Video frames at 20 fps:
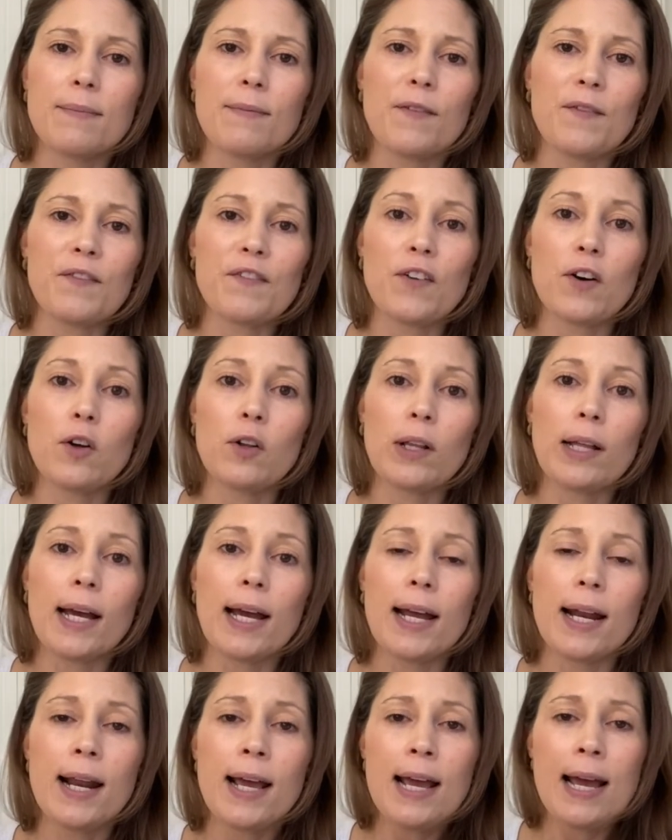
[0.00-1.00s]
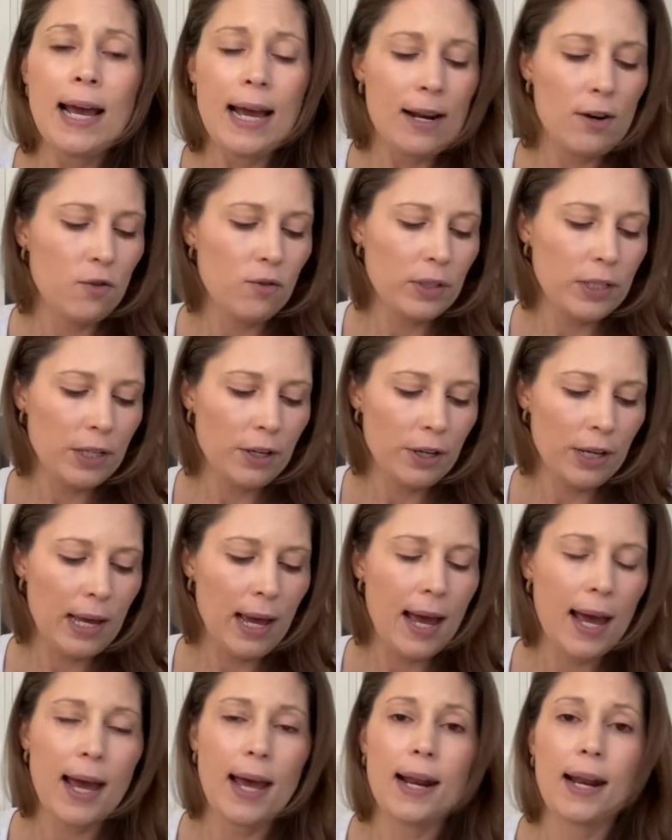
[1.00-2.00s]
and folate, and also
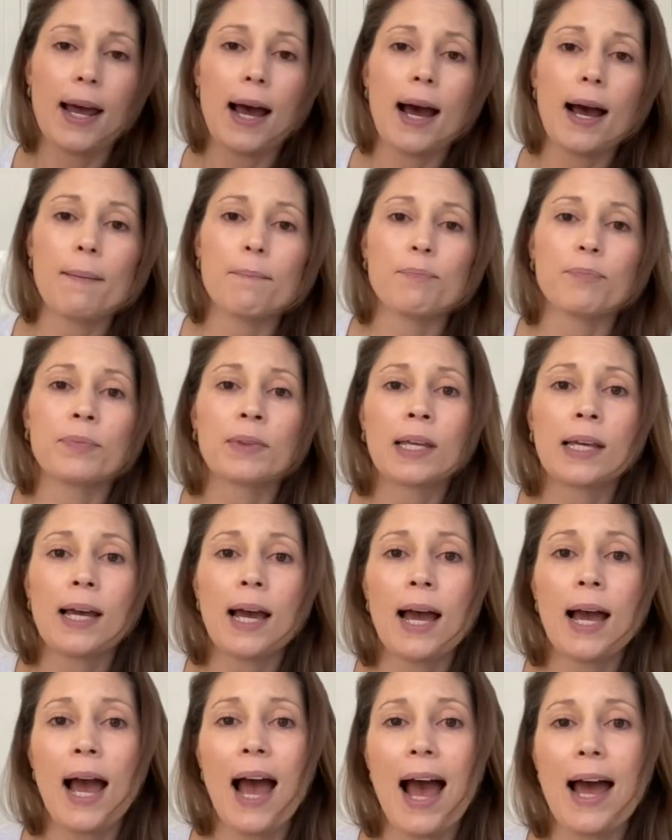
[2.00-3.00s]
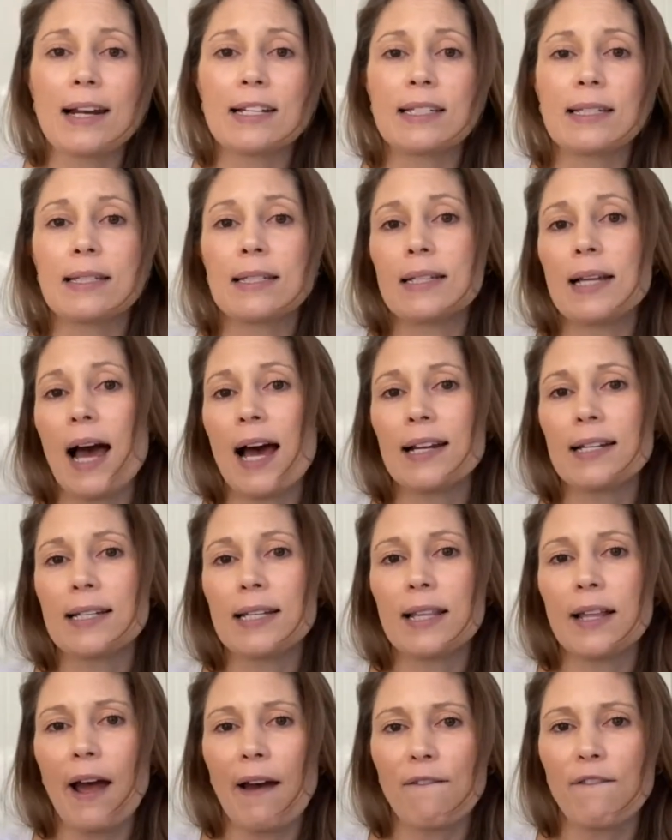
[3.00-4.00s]
can add
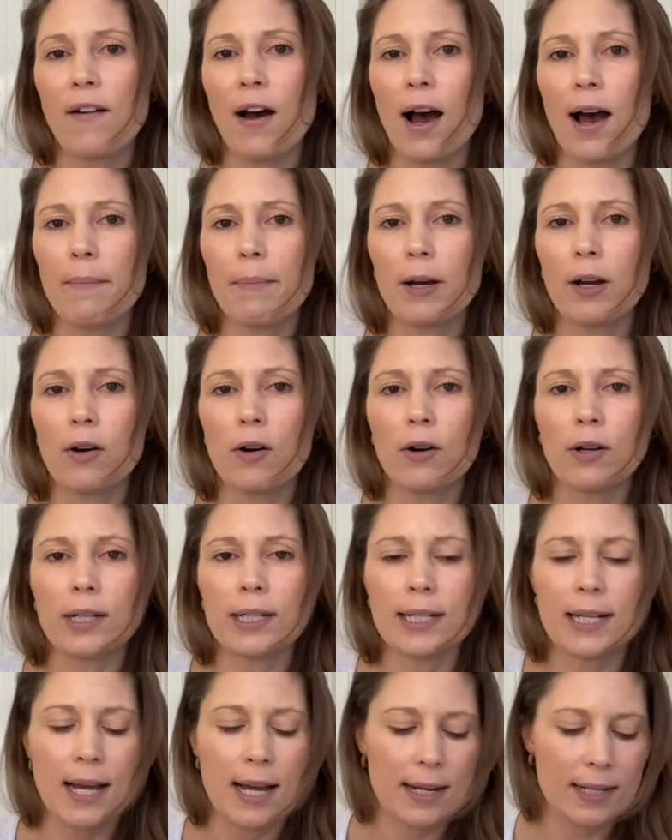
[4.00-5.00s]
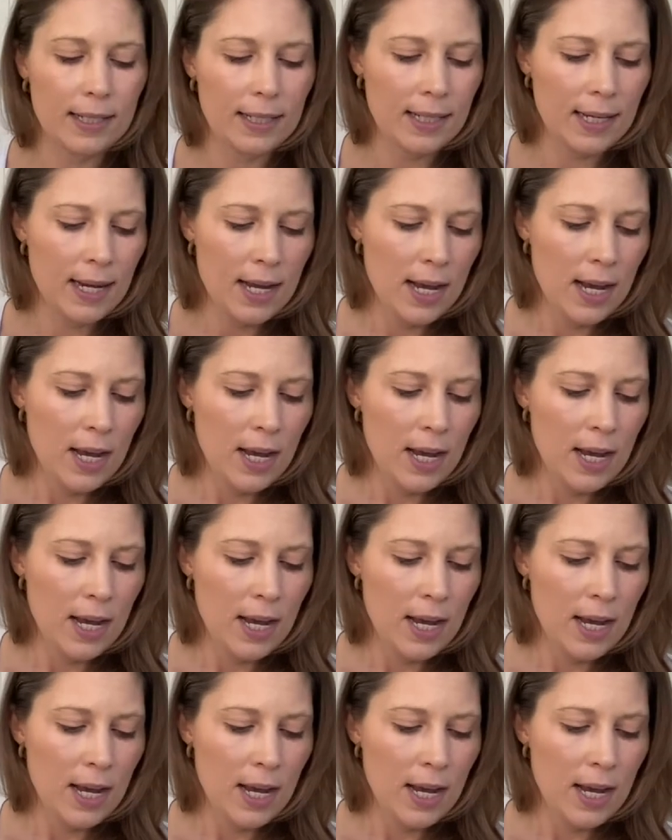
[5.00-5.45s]
to that fiber content.